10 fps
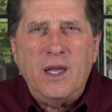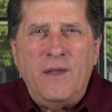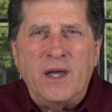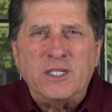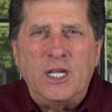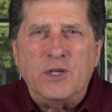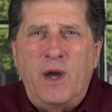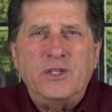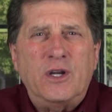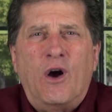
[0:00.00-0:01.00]
in that
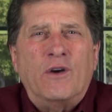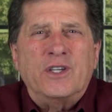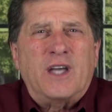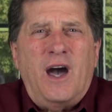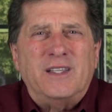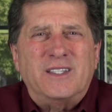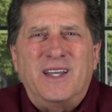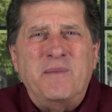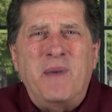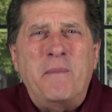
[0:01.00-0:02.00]
situation or just
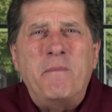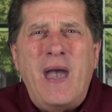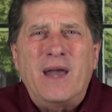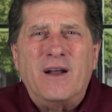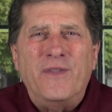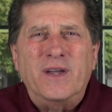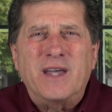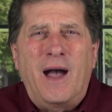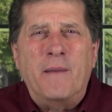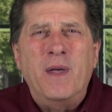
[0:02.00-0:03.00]
constantly being bad all the
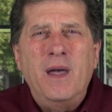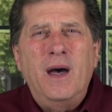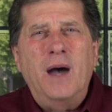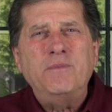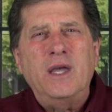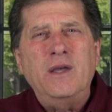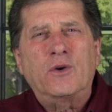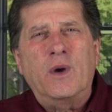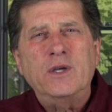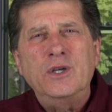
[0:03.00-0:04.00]
time. I'm telling you,
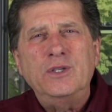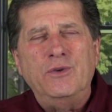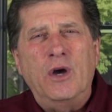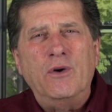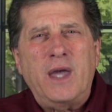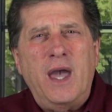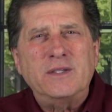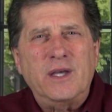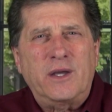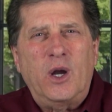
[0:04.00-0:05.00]
Christians who don't
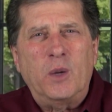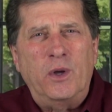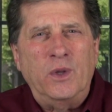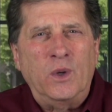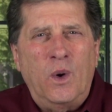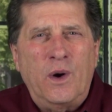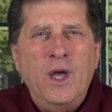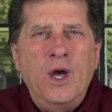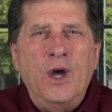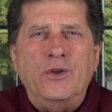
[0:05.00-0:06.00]
cast their care upon the Lord,
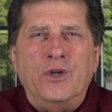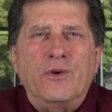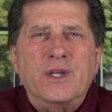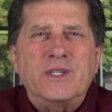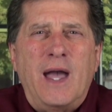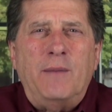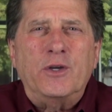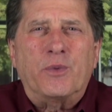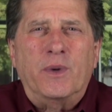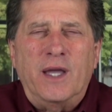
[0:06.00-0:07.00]
who don't
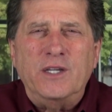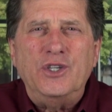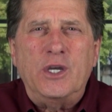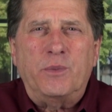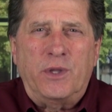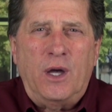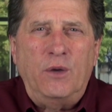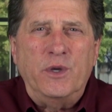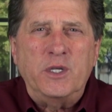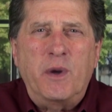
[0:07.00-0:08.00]
establish relationship with the
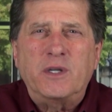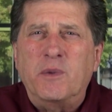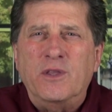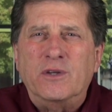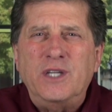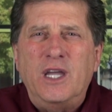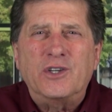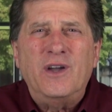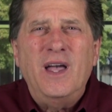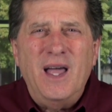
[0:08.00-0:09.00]
Holy Spirit to be their teacher,